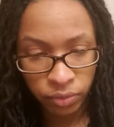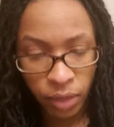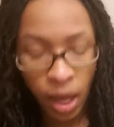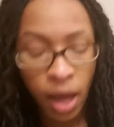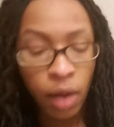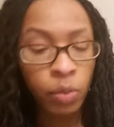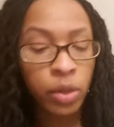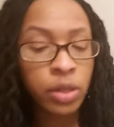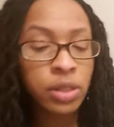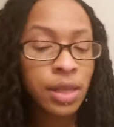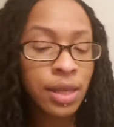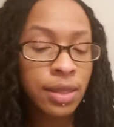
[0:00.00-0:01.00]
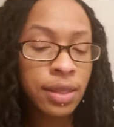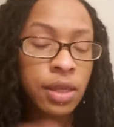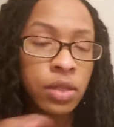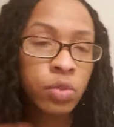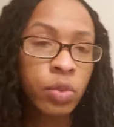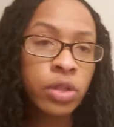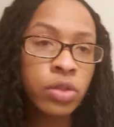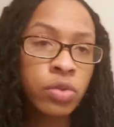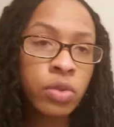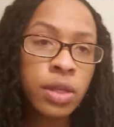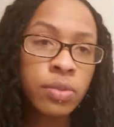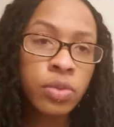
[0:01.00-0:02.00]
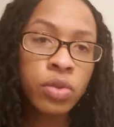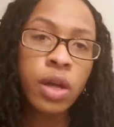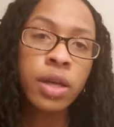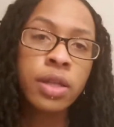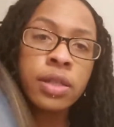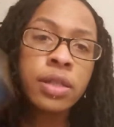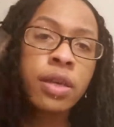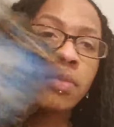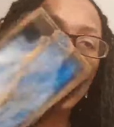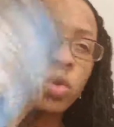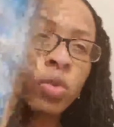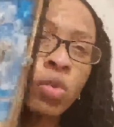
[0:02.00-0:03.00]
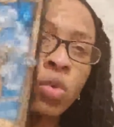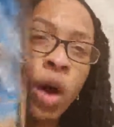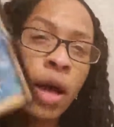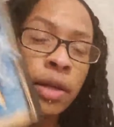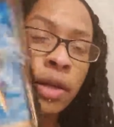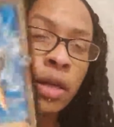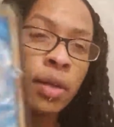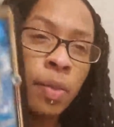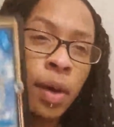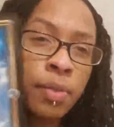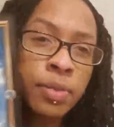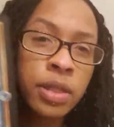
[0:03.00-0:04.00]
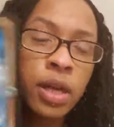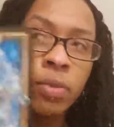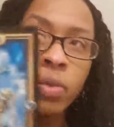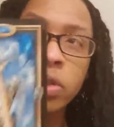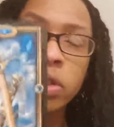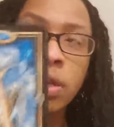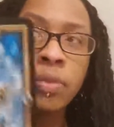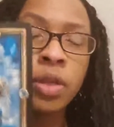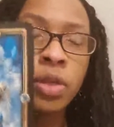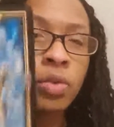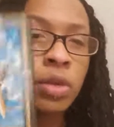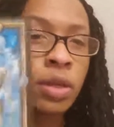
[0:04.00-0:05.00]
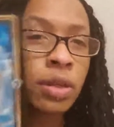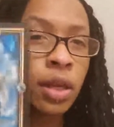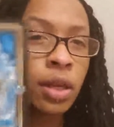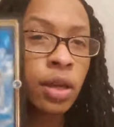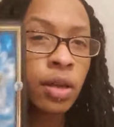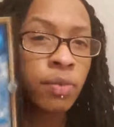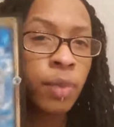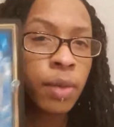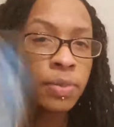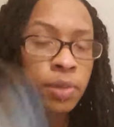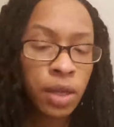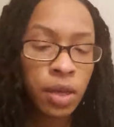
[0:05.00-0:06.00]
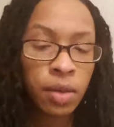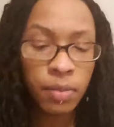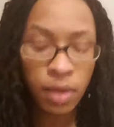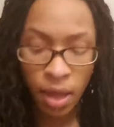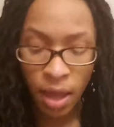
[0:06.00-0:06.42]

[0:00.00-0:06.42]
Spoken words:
I will say this, once you keep trucking, some new idea pops up or something you didn't think of pops up,